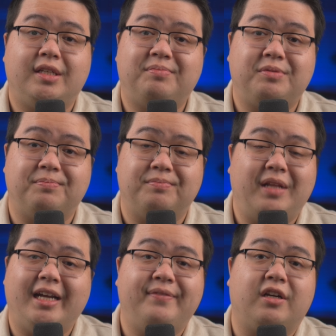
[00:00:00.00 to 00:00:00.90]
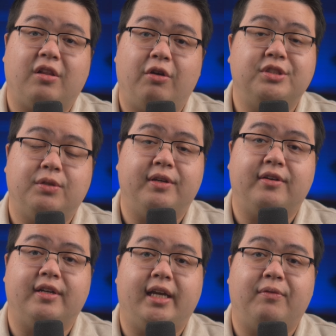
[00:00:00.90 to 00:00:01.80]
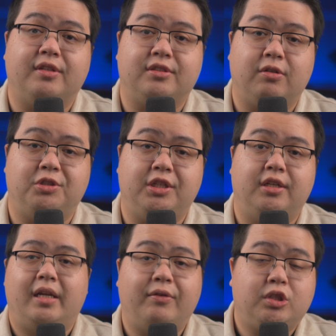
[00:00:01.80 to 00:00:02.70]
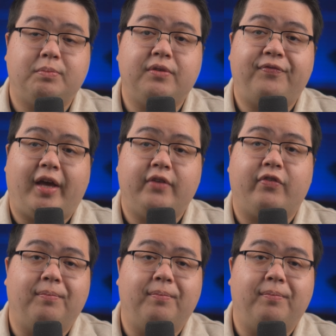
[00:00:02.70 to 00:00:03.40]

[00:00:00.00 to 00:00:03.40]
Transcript: it's not even close to what you're going to get with the Soji. Now, in terms of value for